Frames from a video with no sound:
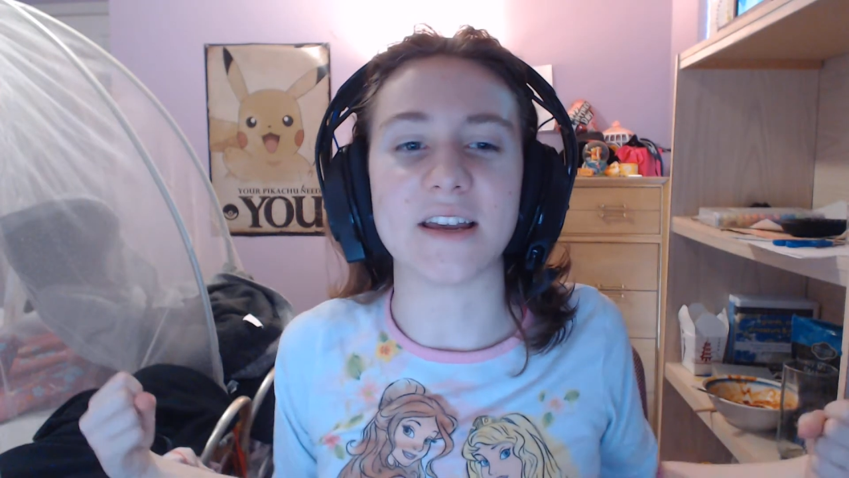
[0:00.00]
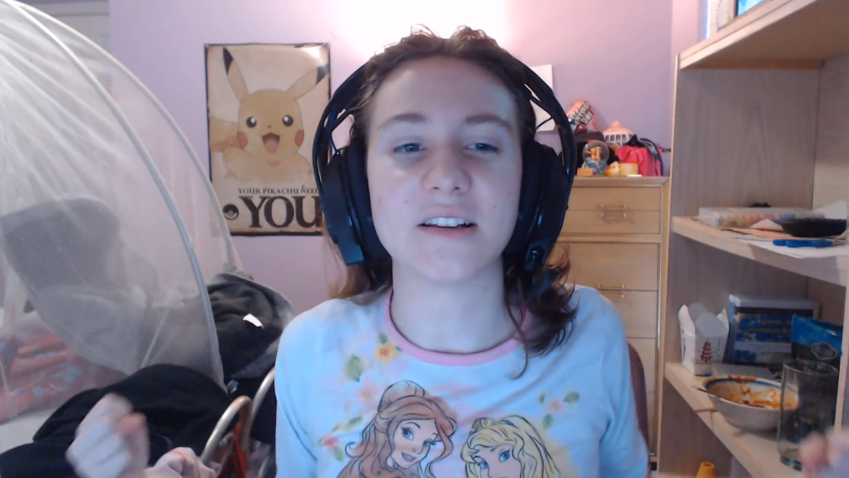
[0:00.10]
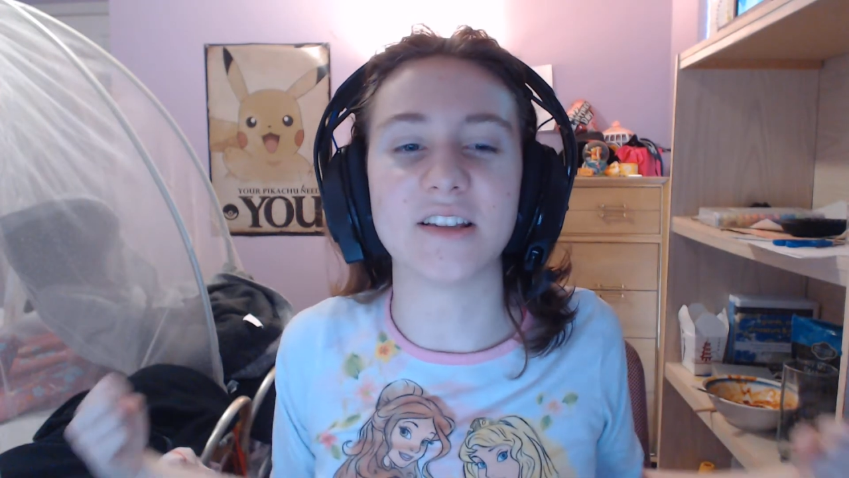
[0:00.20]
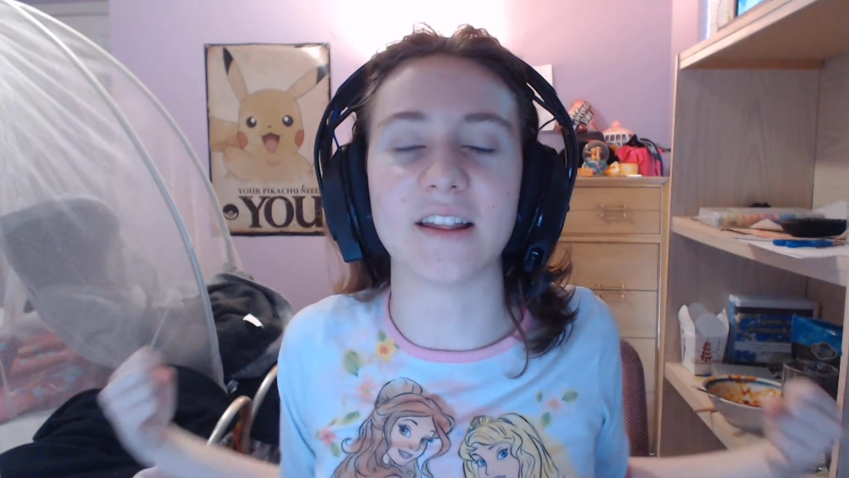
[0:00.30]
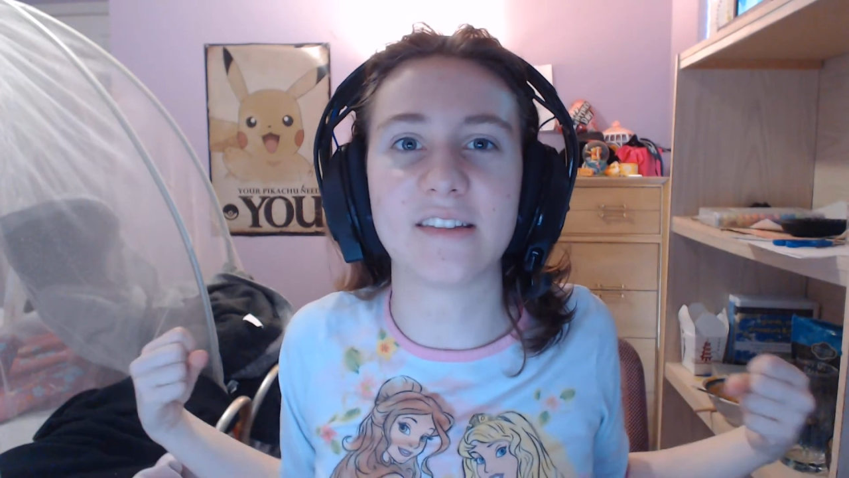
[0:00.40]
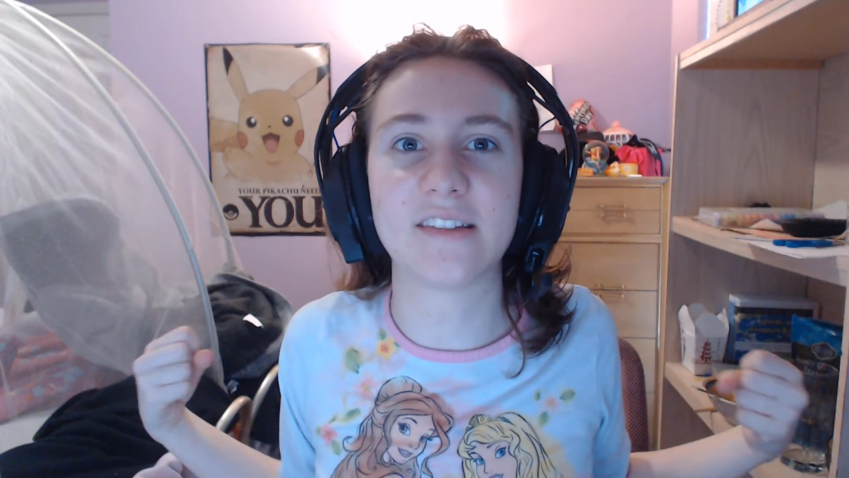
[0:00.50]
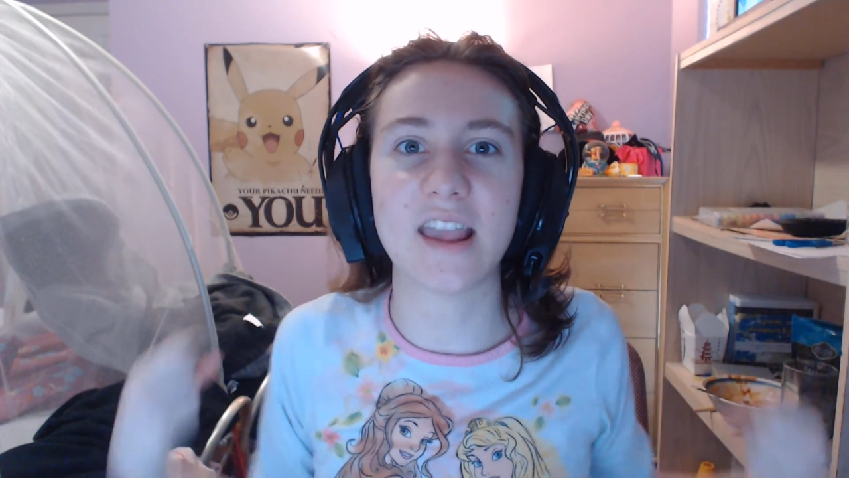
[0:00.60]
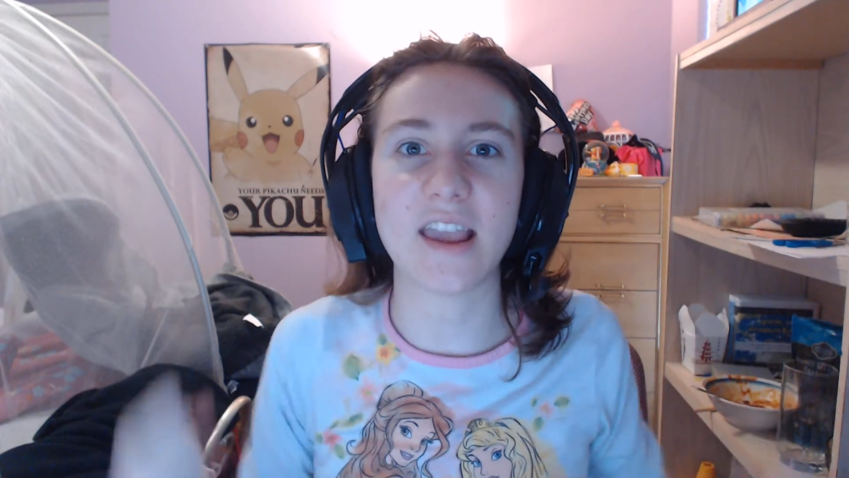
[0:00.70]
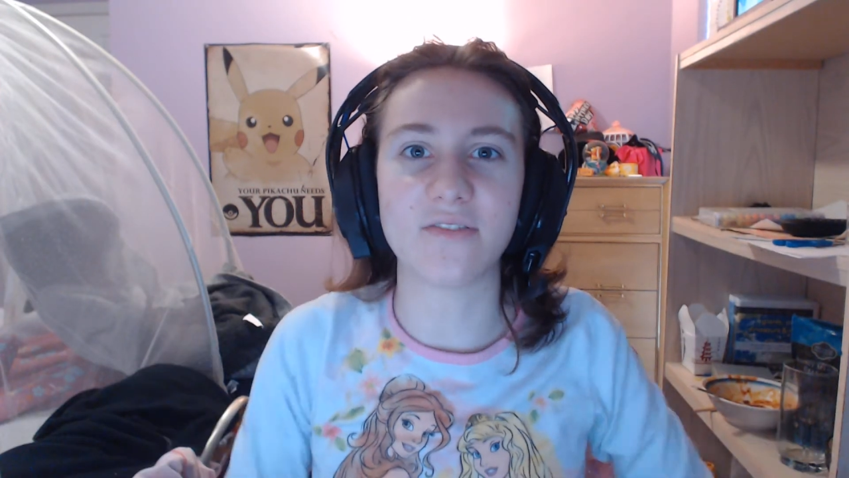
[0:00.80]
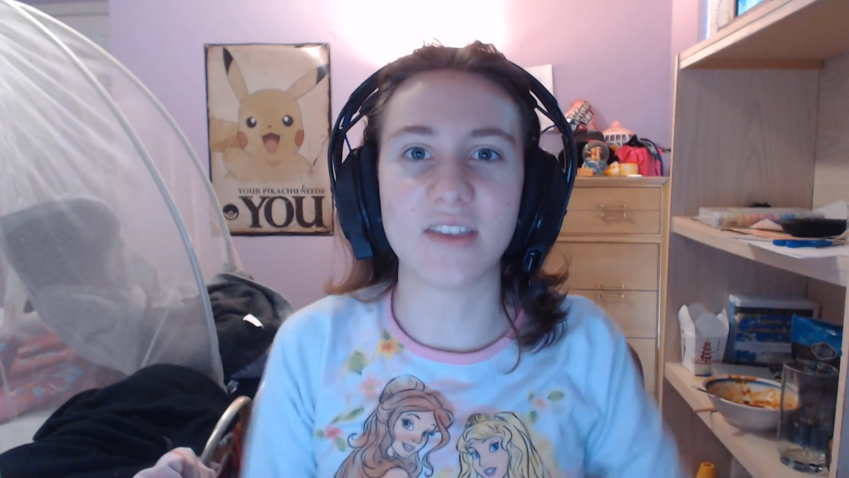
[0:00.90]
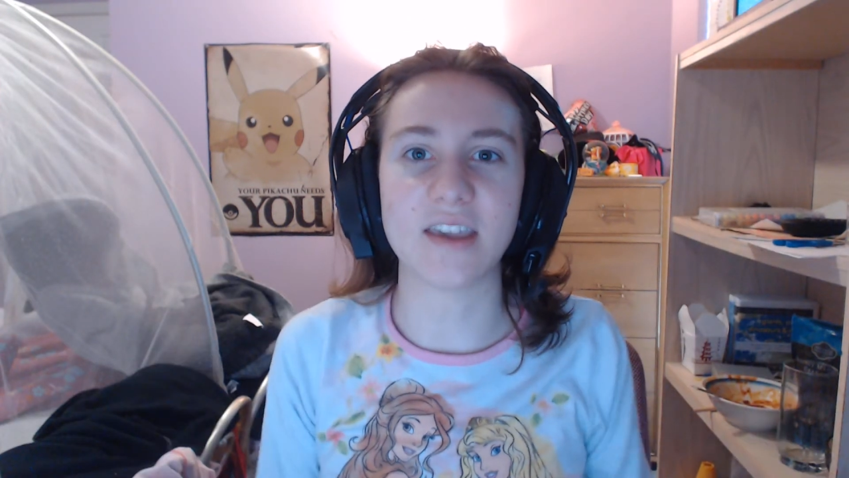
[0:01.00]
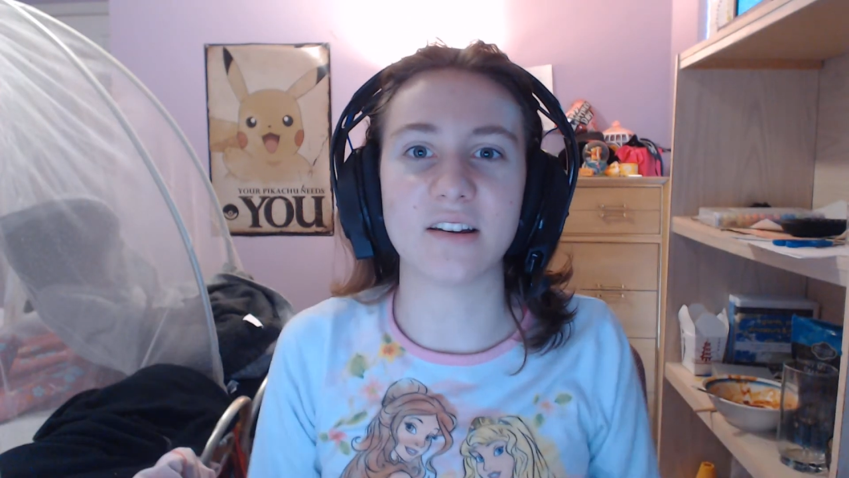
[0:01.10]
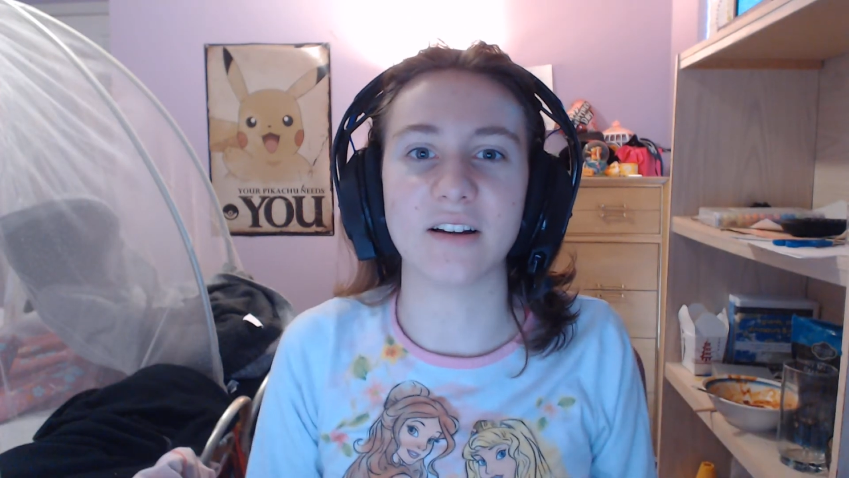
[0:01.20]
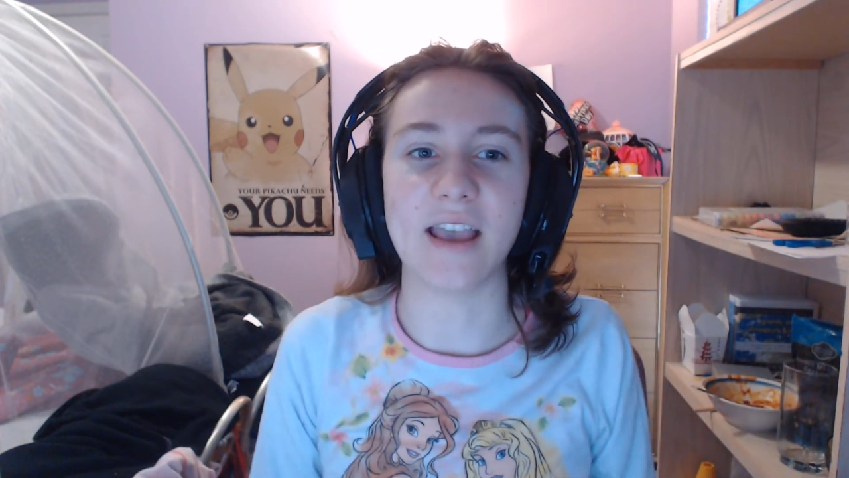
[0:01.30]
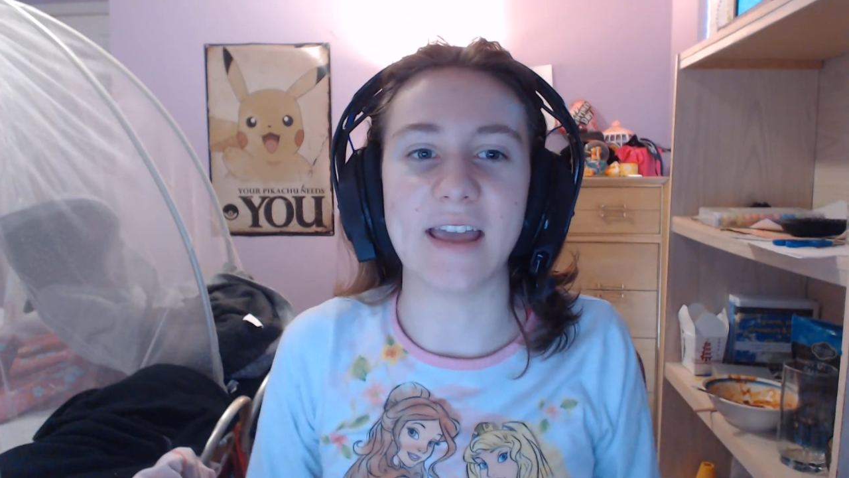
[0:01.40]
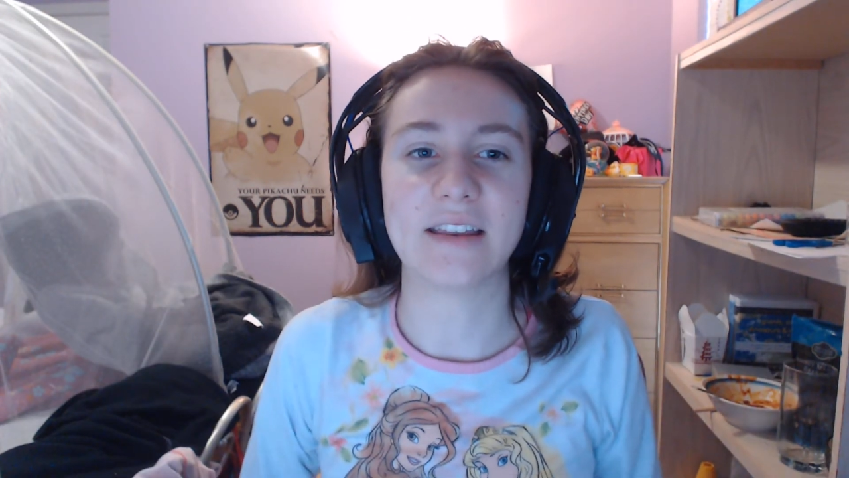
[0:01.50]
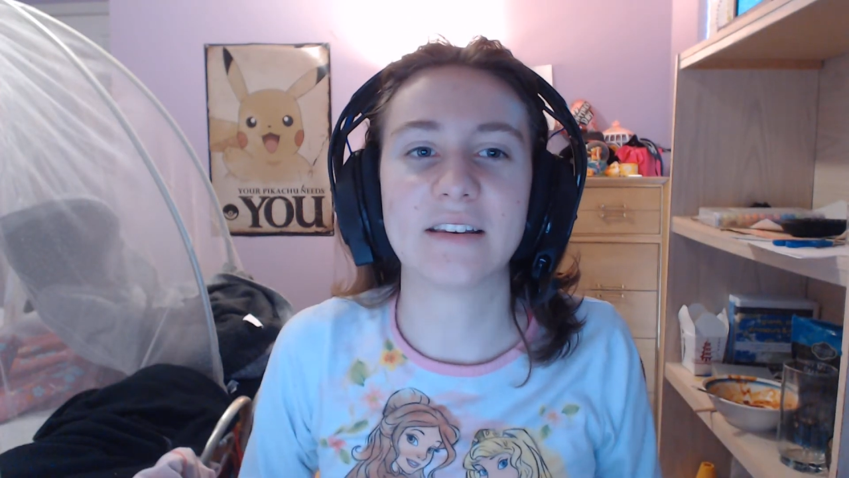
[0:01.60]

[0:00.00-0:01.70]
to save the internet.